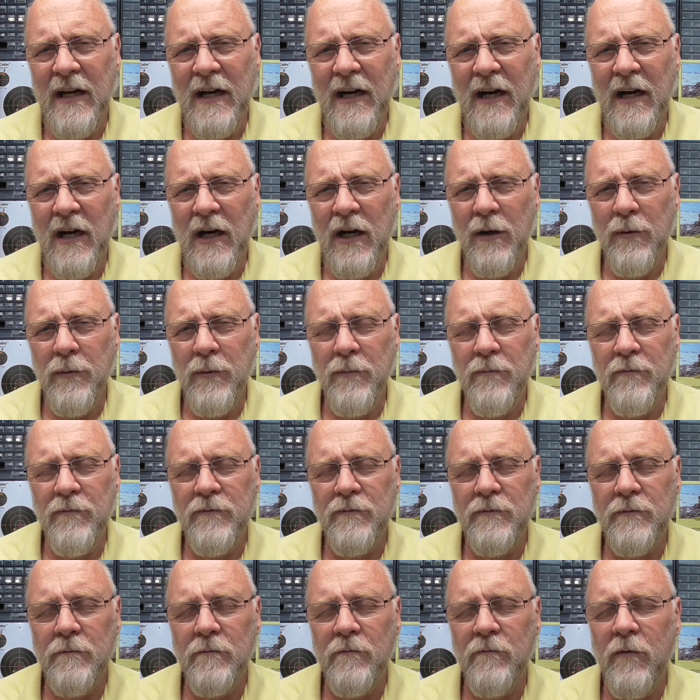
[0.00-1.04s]
Uh,
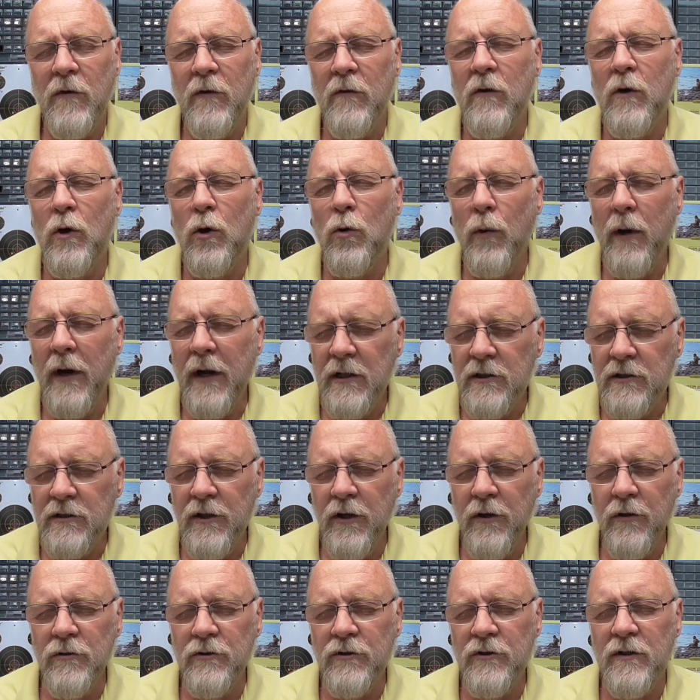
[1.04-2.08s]
the
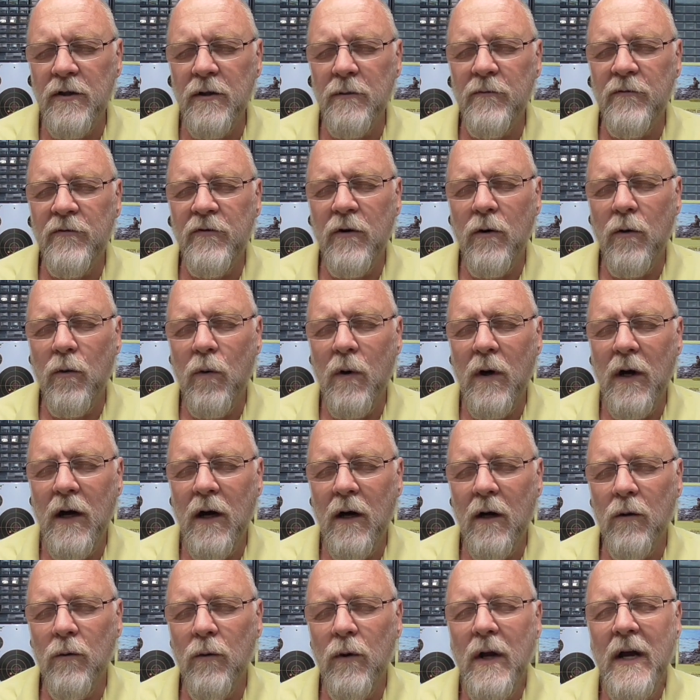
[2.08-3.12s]
Greeks used them for a
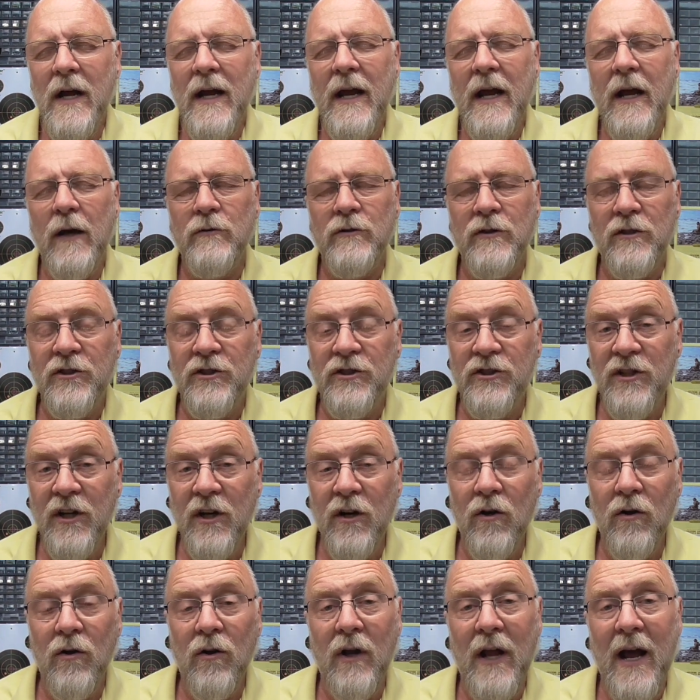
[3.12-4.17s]
while. It was a
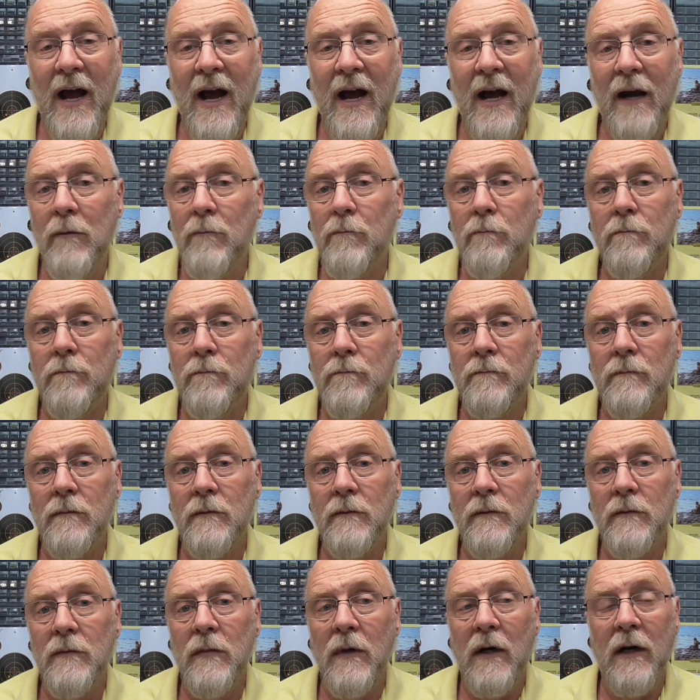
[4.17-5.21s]
single,
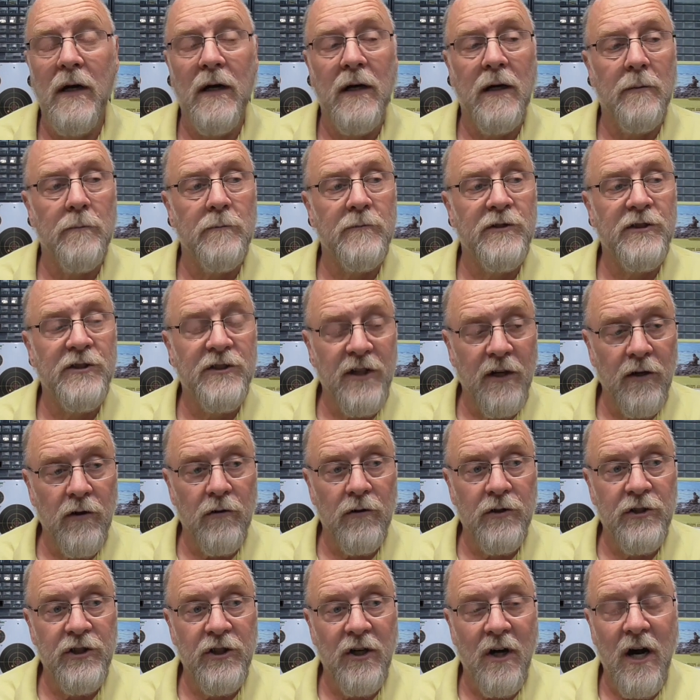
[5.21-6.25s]
um,
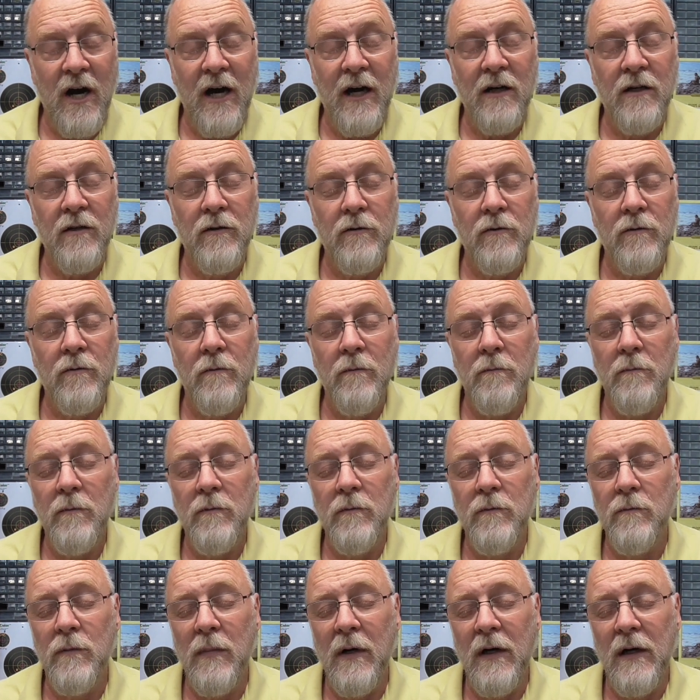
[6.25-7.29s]
single shot
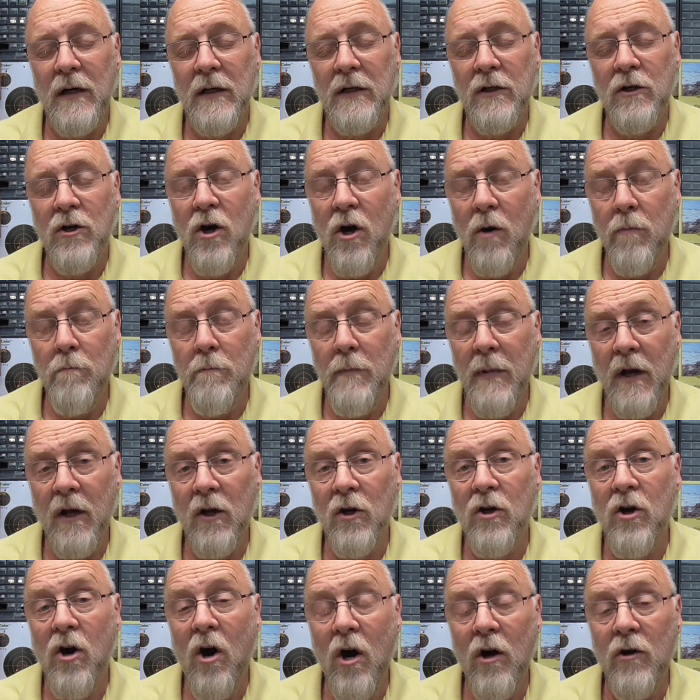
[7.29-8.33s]
uh,
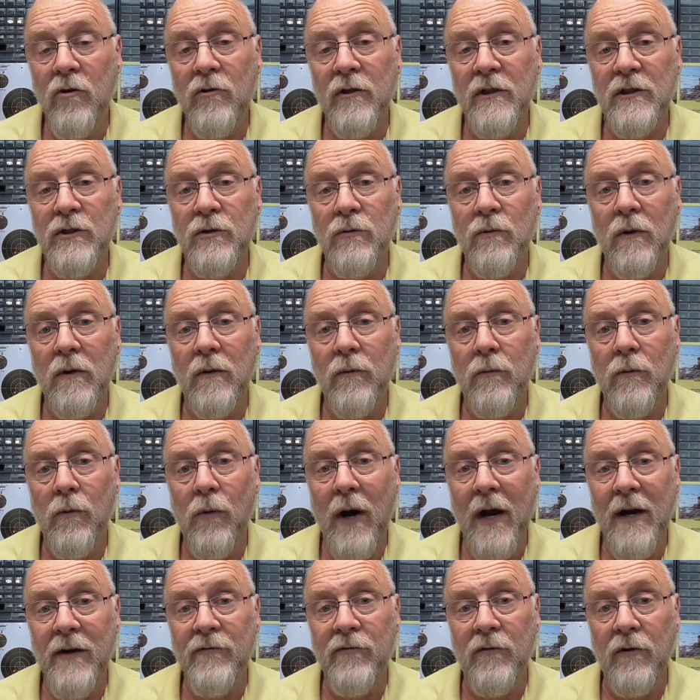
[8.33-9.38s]
metal cartridge
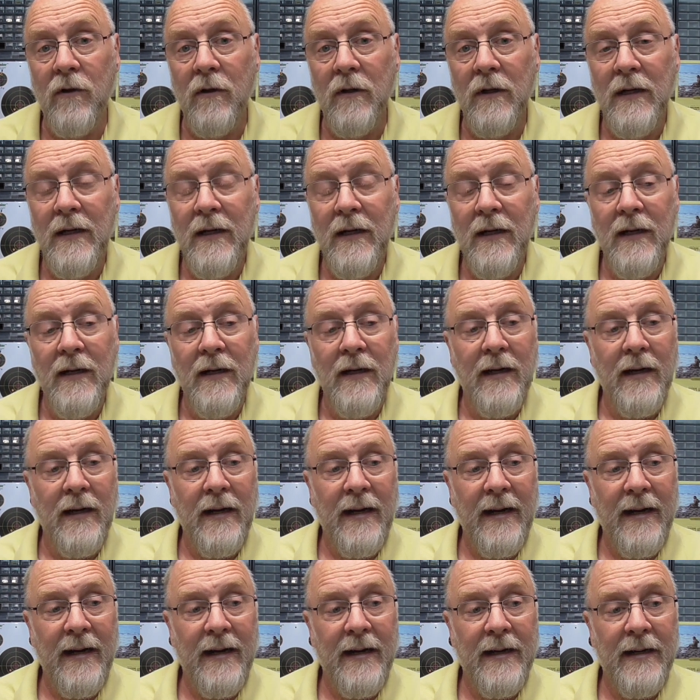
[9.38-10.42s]
rifle,
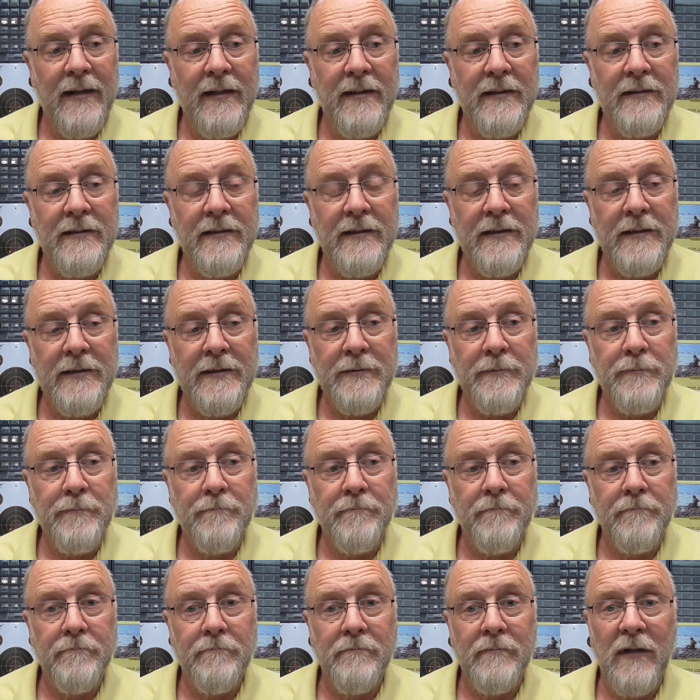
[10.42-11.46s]
and
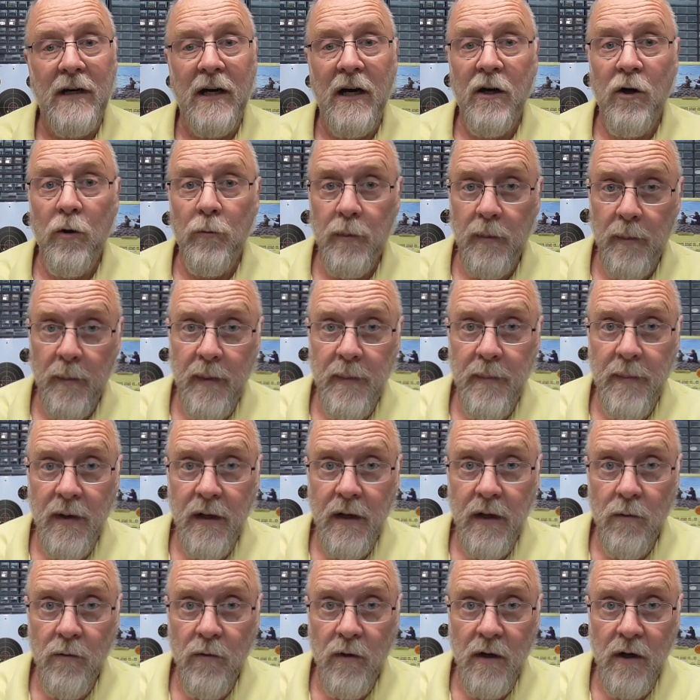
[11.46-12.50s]
um, I hope to be
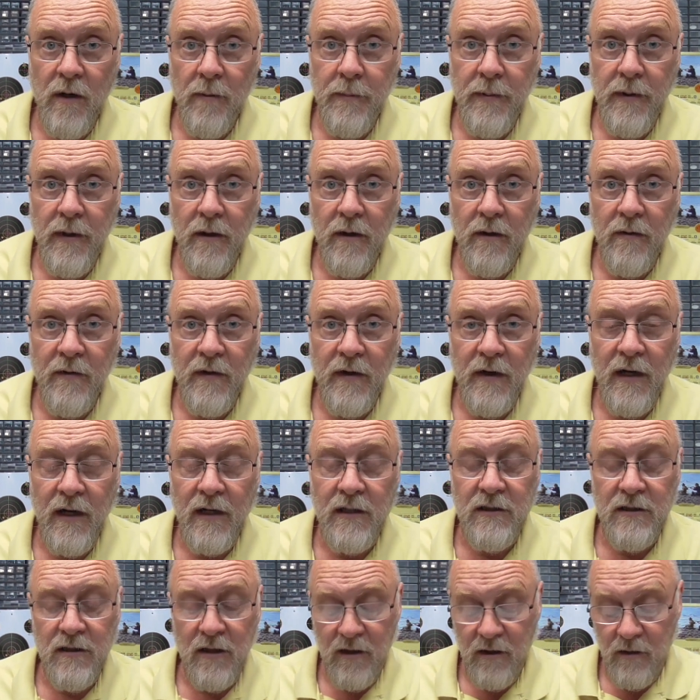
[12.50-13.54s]
picking one up here in the
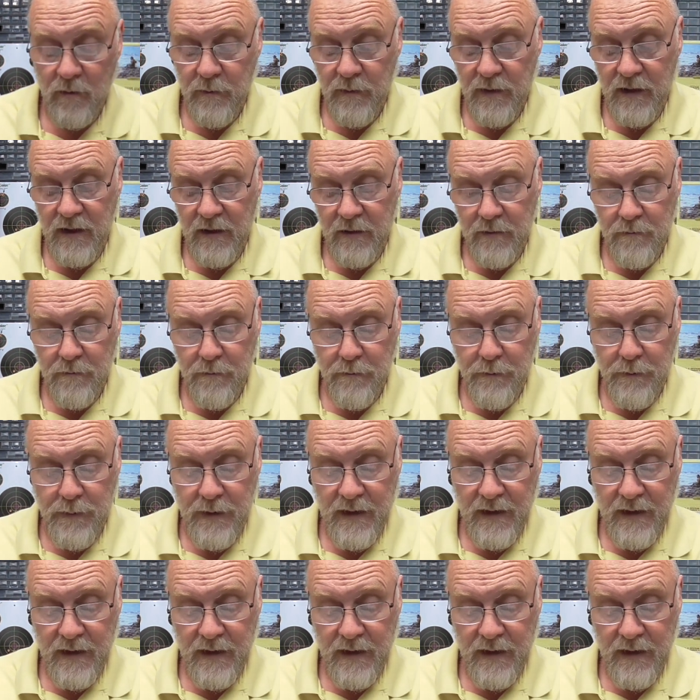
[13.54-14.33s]
next little bit.